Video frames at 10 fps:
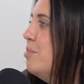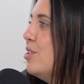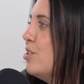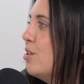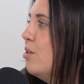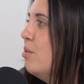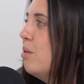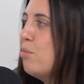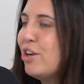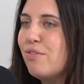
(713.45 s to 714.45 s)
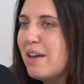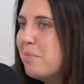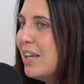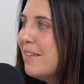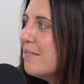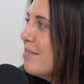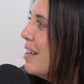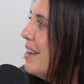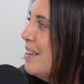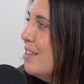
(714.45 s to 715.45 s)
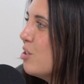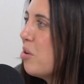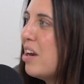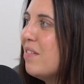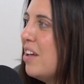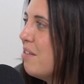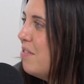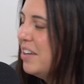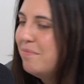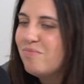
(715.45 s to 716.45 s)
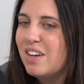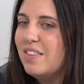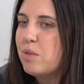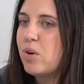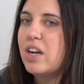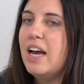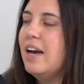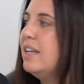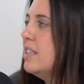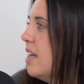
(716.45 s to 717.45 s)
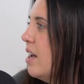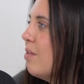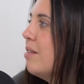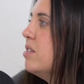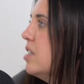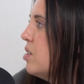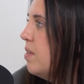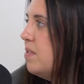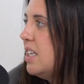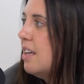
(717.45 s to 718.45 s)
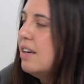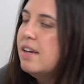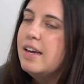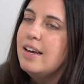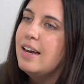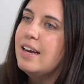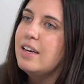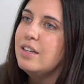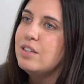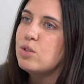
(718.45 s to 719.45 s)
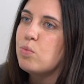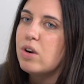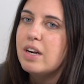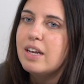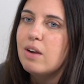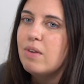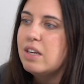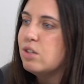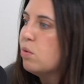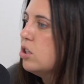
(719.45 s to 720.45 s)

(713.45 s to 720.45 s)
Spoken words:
So bring your family, and we're going to have a lot of fun. And then we're going to head inside around 6:15, and we're going to get ready to